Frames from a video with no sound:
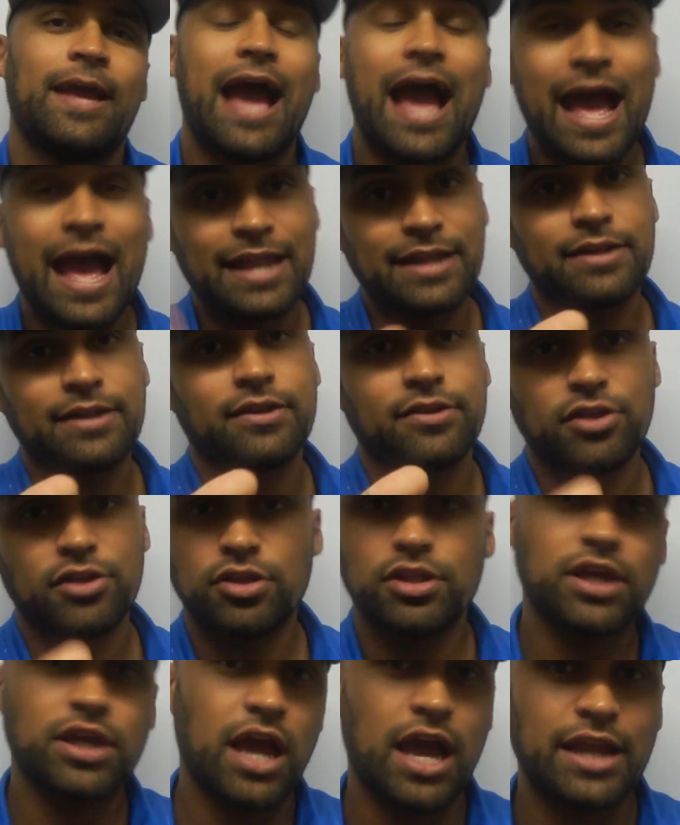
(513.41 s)
And the
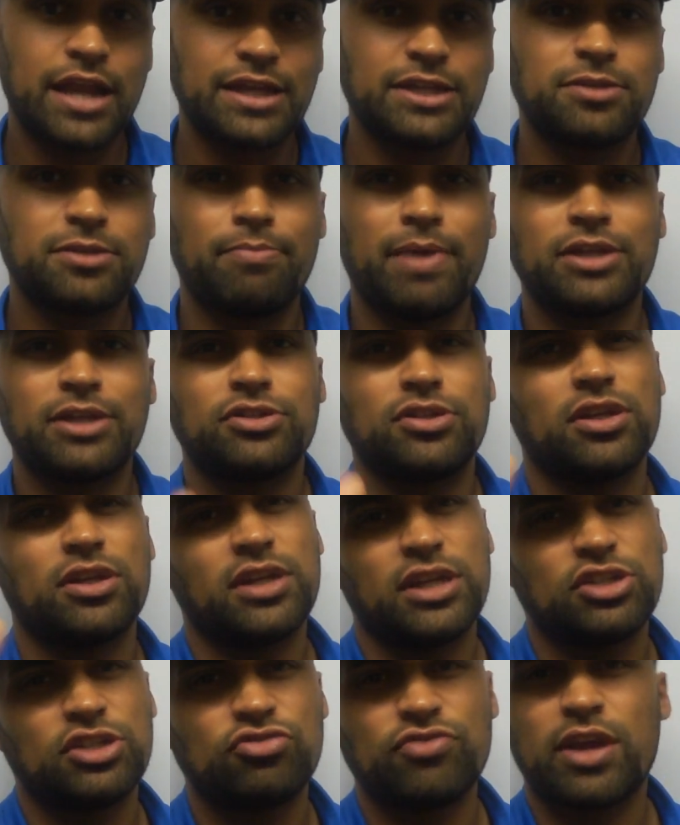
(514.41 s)
other guy I need to
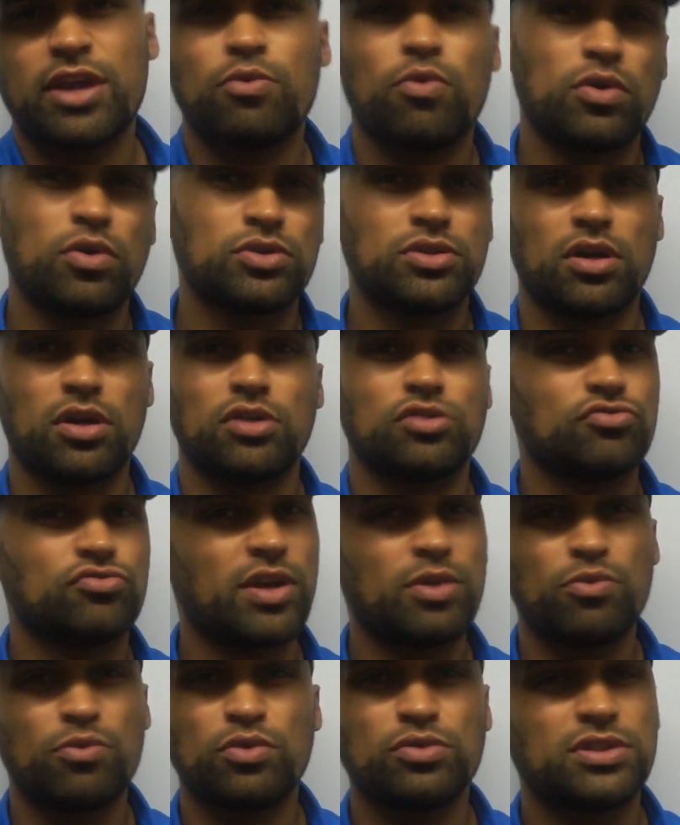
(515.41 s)
mention is Drinkwater.
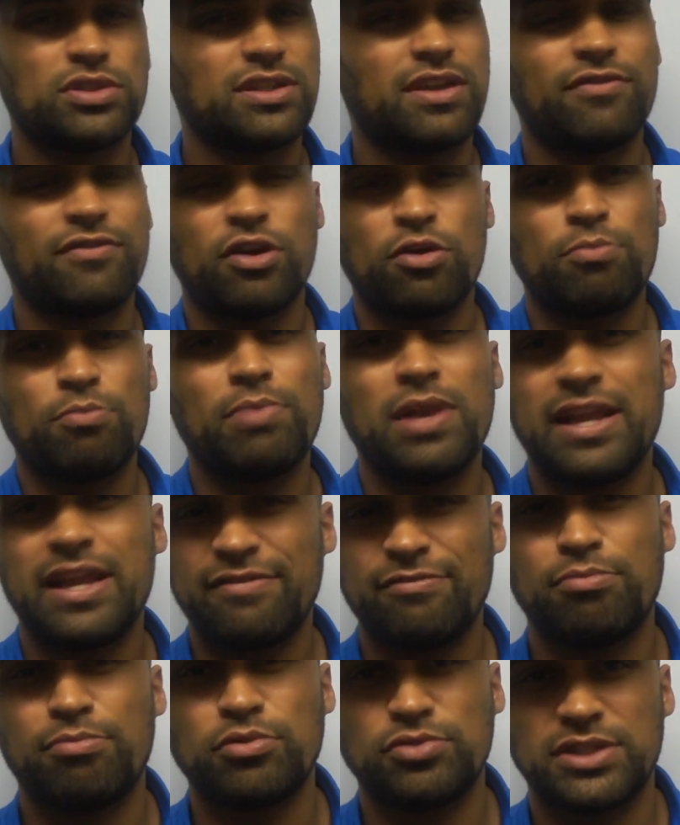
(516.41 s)
Drinkwater's having an
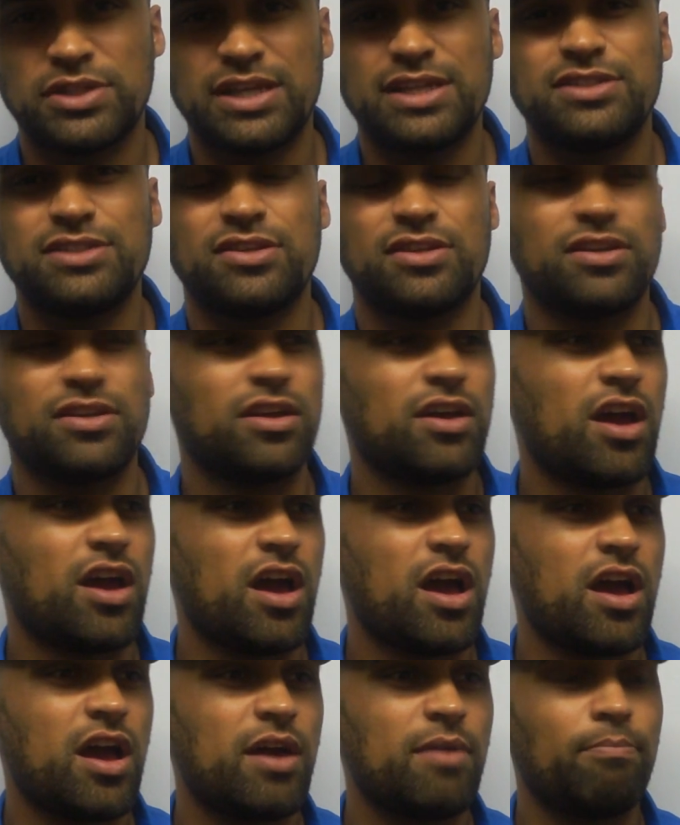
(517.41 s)
unbelievable season.
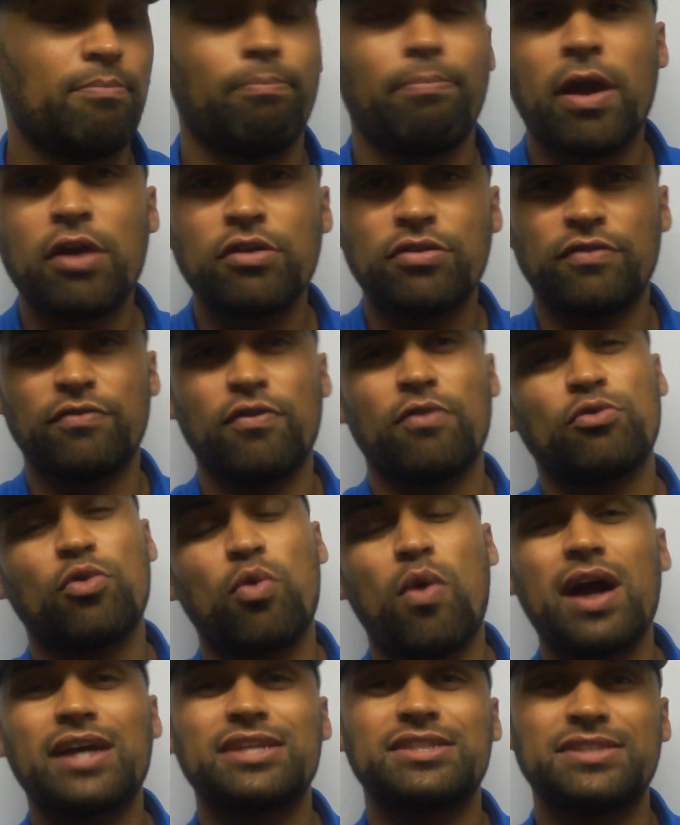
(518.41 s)
Both of them
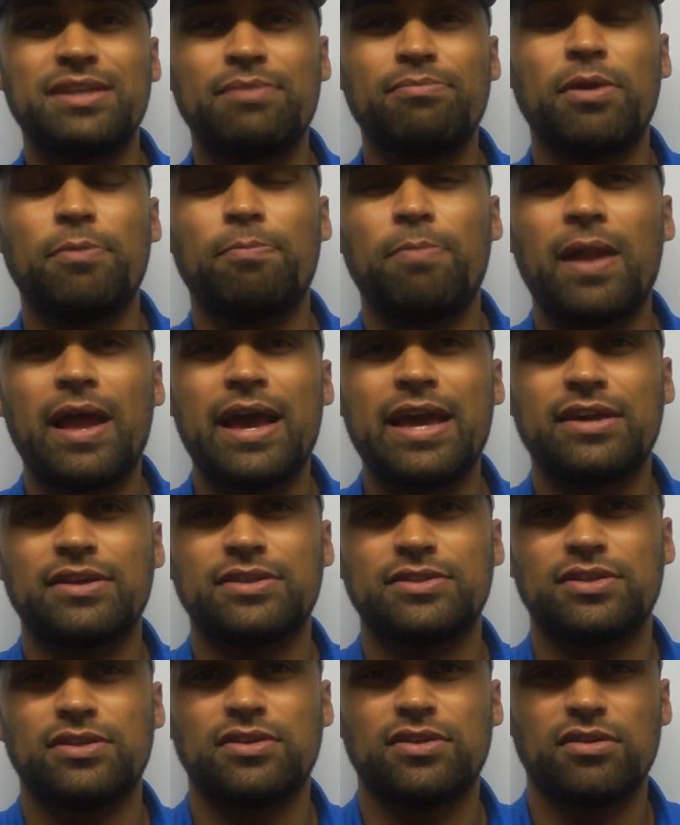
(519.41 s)
quite similar
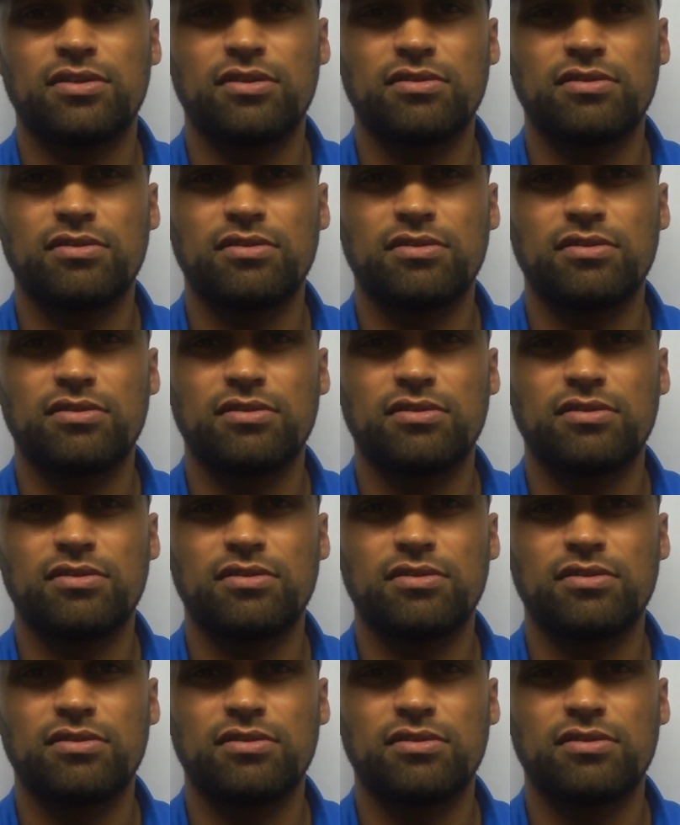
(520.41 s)
players.